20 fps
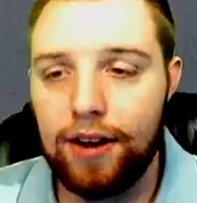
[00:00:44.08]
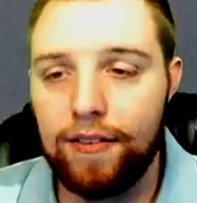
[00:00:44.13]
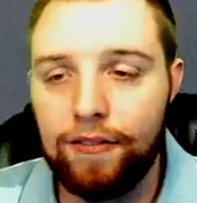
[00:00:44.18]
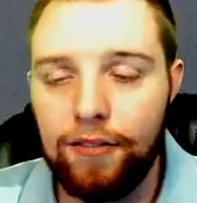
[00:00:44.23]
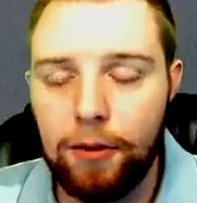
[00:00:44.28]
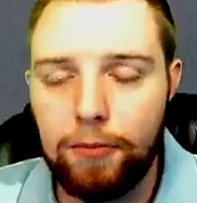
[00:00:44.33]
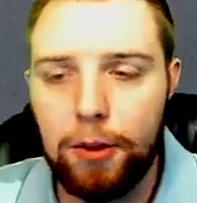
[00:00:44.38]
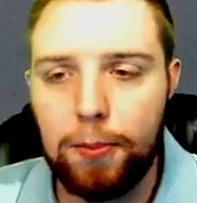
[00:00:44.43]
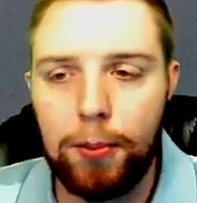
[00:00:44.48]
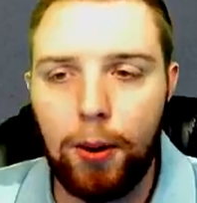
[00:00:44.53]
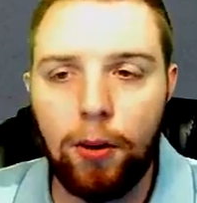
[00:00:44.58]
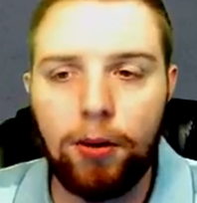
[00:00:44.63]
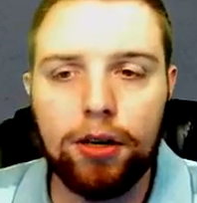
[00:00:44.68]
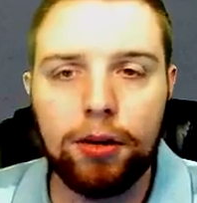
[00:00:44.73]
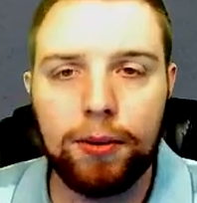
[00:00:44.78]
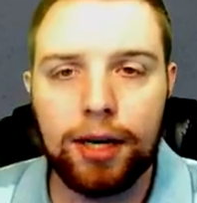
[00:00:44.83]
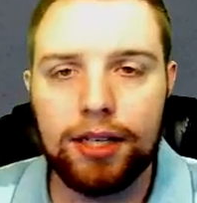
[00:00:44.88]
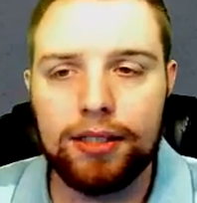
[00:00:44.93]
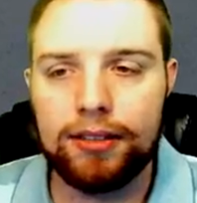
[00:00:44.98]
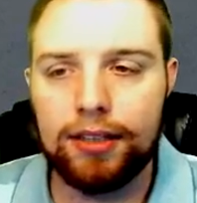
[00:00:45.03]
and from the
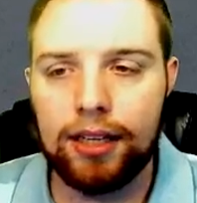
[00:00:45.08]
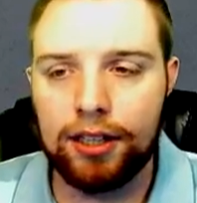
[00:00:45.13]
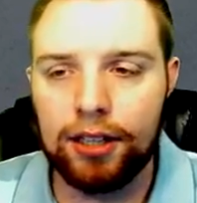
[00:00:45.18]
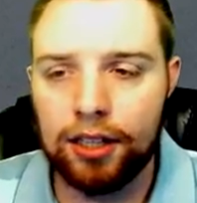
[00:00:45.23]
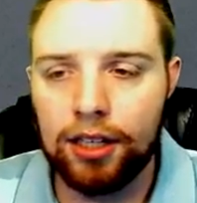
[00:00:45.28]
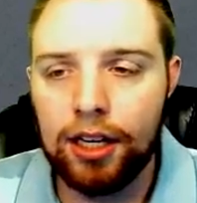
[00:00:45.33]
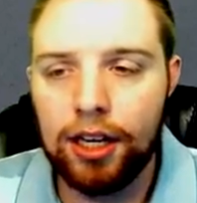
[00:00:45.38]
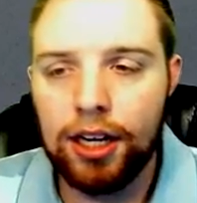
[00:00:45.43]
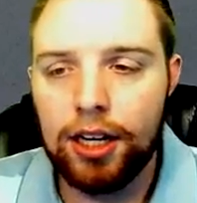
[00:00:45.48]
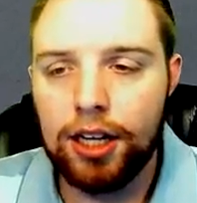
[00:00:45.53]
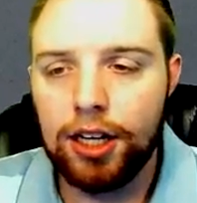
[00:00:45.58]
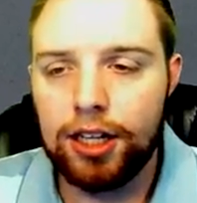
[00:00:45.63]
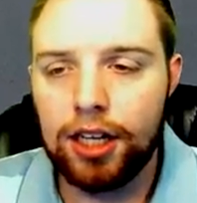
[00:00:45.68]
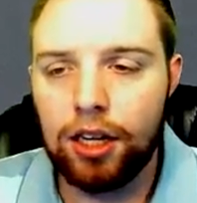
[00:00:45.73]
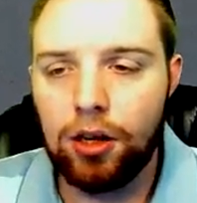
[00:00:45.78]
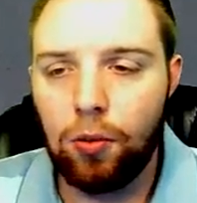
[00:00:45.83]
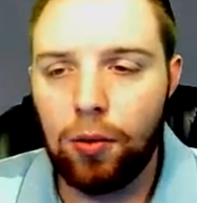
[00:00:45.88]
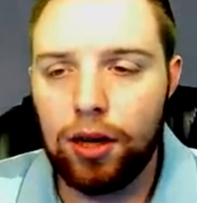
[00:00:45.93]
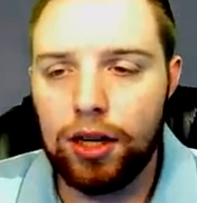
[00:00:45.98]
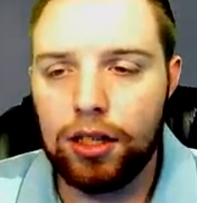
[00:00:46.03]
Pokemon Center, you're
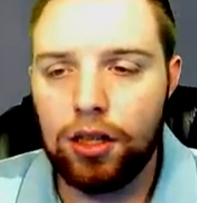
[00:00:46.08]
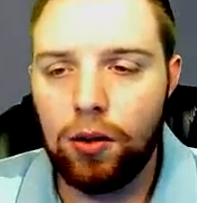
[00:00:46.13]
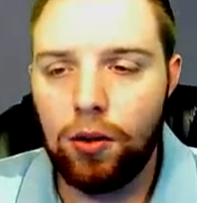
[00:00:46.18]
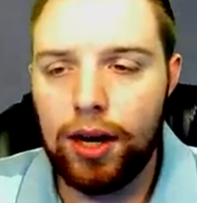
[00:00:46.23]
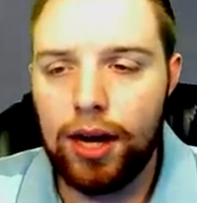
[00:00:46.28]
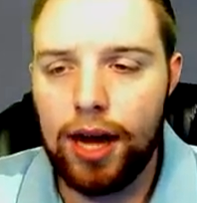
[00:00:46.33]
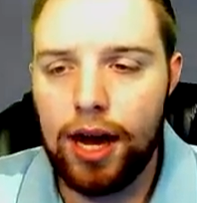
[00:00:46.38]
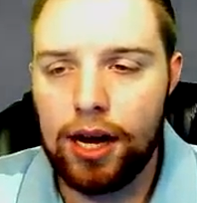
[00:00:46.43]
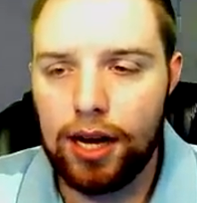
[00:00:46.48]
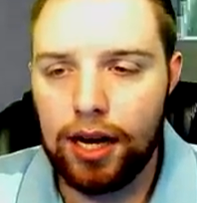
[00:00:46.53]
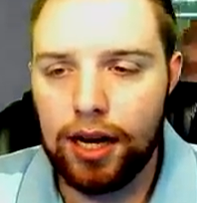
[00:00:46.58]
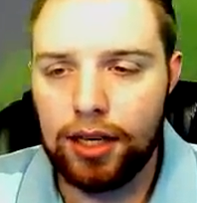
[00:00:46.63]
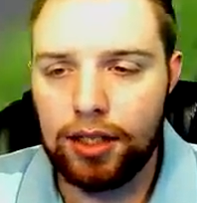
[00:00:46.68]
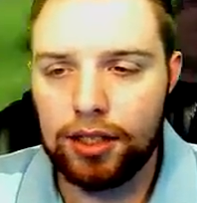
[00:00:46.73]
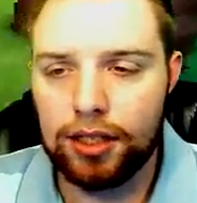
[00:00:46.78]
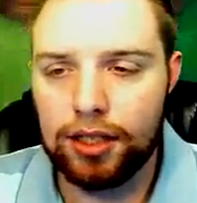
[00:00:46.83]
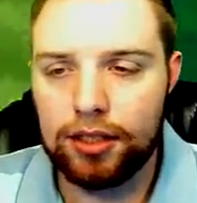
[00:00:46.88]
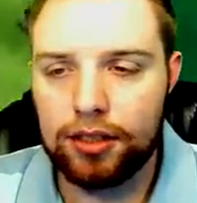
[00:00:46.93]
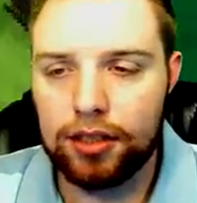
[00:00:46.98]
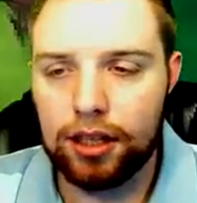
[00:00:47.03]
gonna want to go ahead
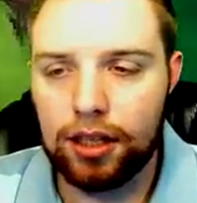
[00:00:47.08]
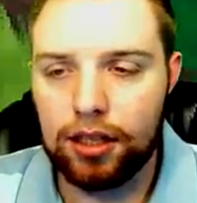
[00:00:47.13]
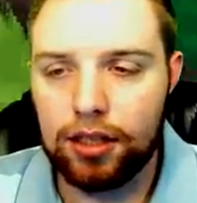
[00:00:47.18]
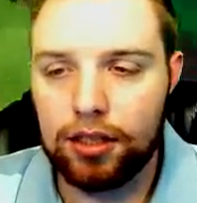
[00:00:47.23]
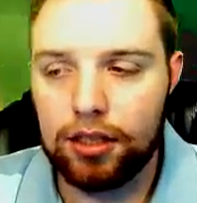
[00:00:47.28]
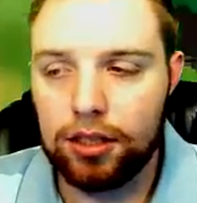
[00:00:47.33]
and just